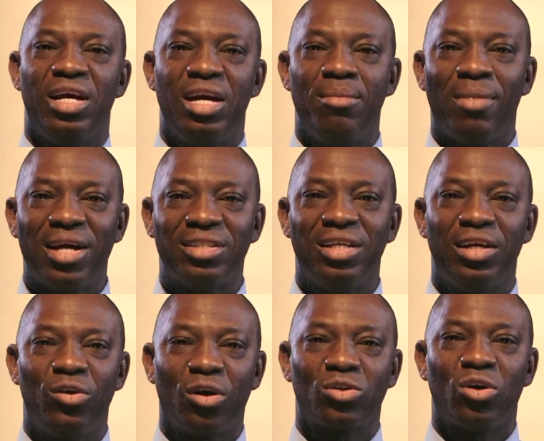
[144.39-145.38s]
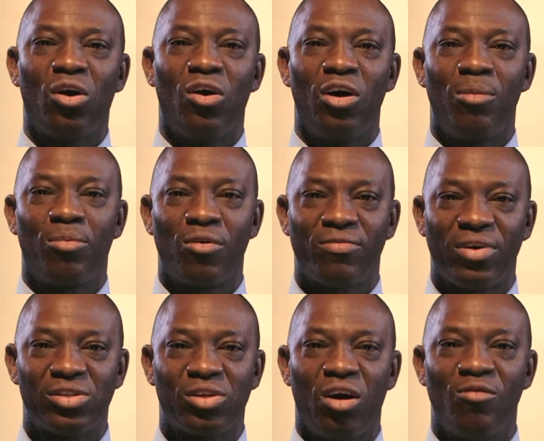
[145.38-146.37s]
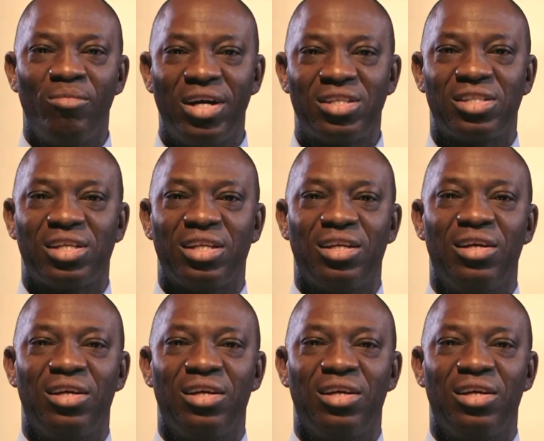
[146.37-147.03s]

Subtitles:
Imagine a doctor or a professor of medicine